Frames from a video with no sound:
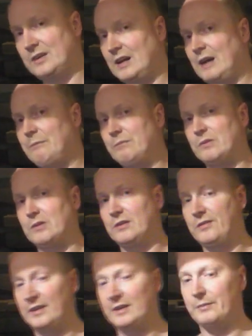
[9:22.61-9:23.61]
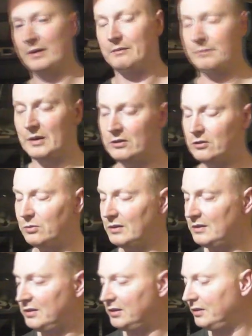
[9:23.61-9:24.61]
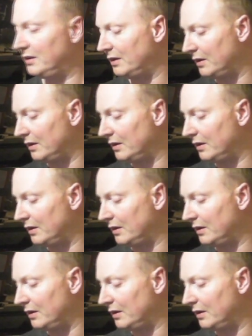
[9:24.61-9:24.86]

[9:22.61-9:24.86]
I'm going to think about but I just wanted to